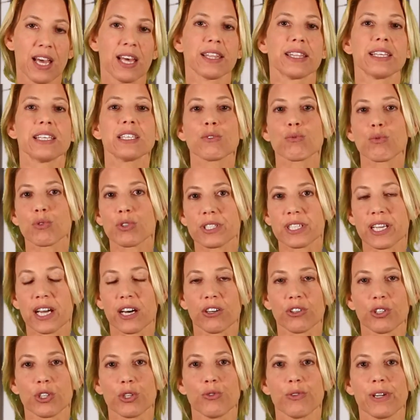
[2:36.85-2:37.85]
This will
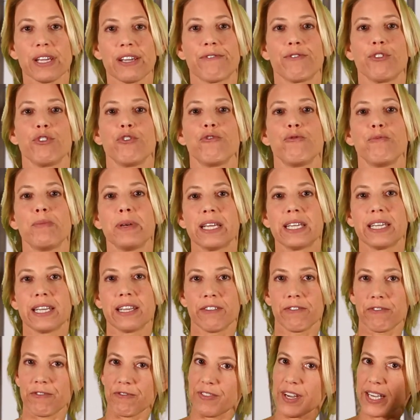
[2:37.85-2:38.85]
tell you if you've been
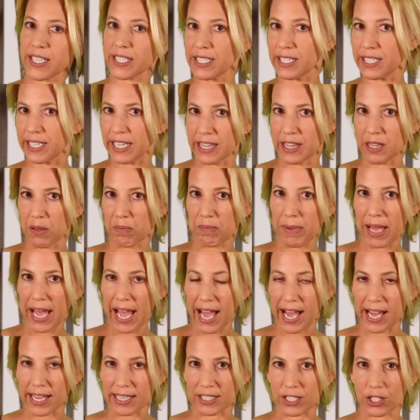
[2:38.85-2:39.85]
infected in the
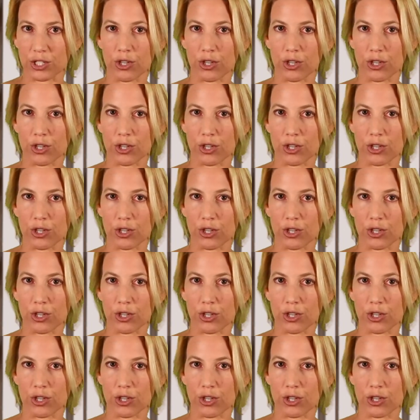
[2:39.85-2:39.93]
past.